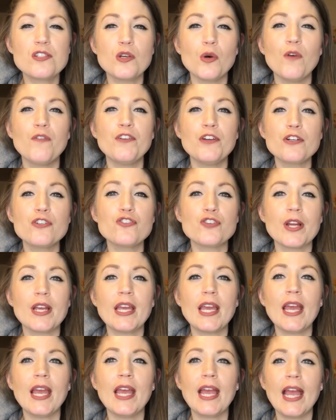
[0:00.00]
So if you're
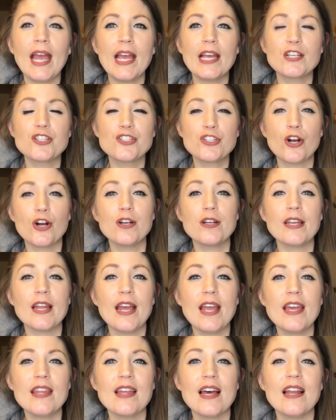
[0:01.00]
drinking a
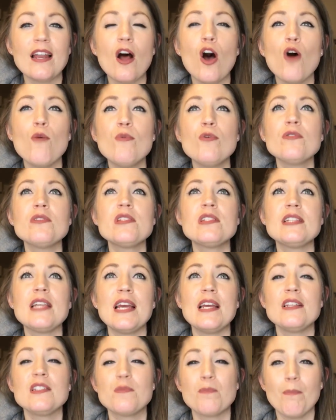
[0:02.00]
Chardonnay that almost
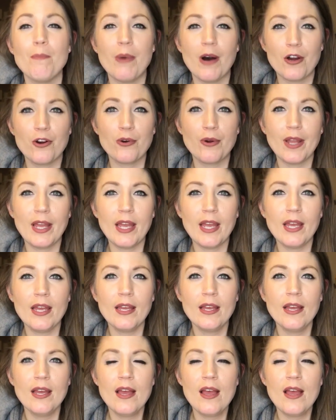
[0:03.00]
tastes buttery,